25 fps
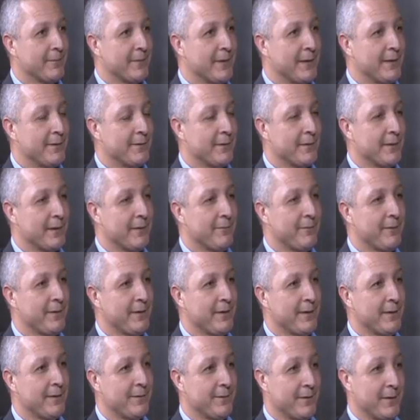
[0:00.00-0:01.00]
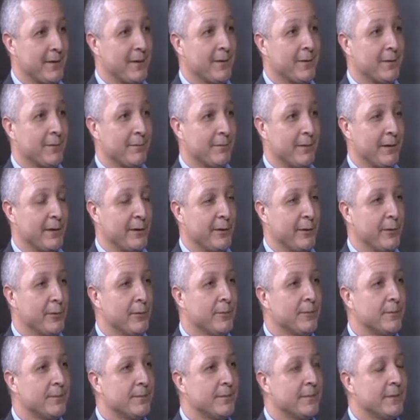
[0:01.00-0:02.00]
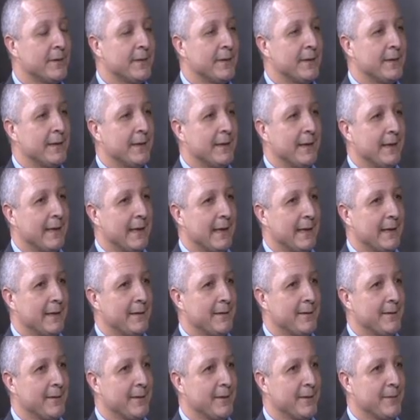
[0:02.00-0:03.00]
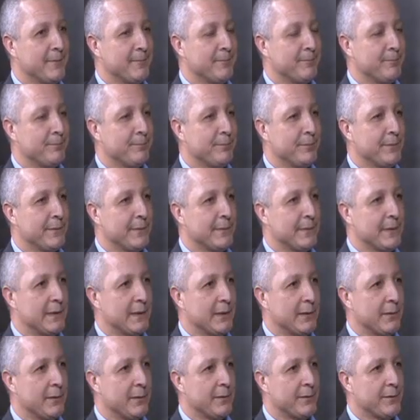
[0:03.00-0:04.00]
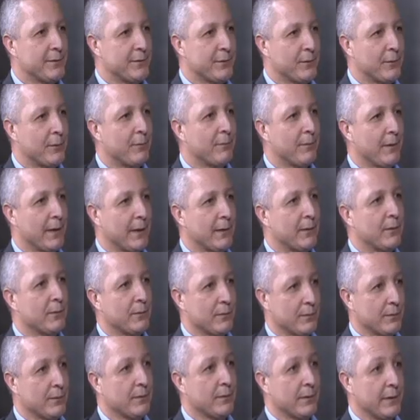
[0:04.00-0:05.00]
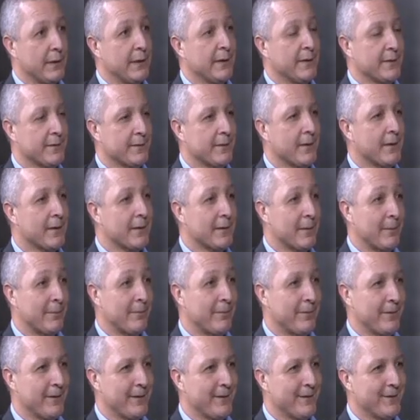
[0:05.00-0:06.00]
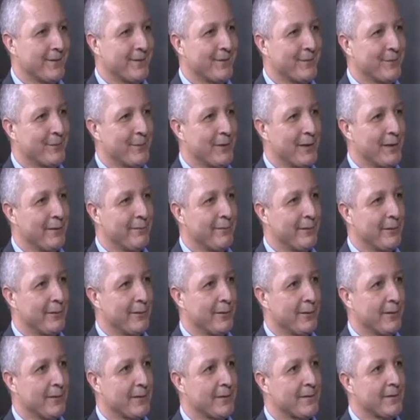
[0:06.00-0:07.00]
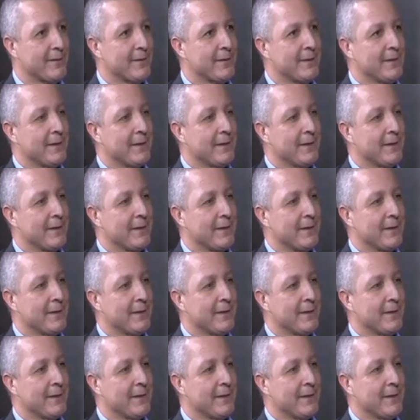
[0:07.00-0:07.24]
In South Africa it's relatively new, and it's sort of like in a startup phase, believe it or not.